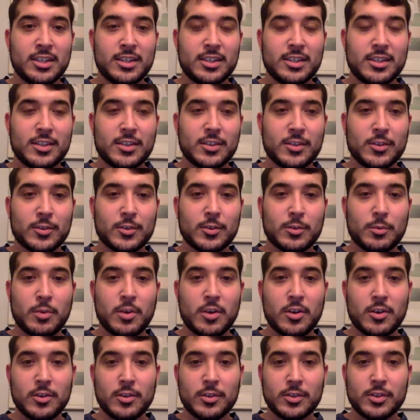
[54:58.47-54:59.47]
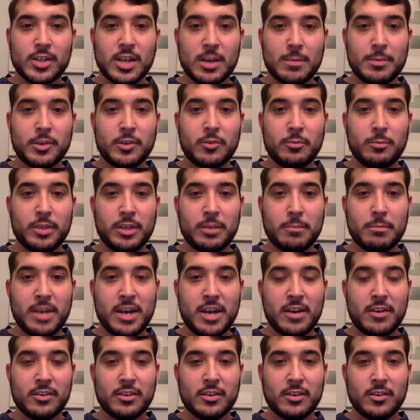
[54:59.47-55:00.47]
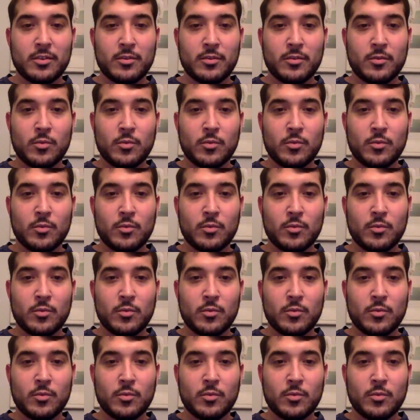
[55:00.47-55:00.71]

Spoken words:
So tomorrow's topic will be about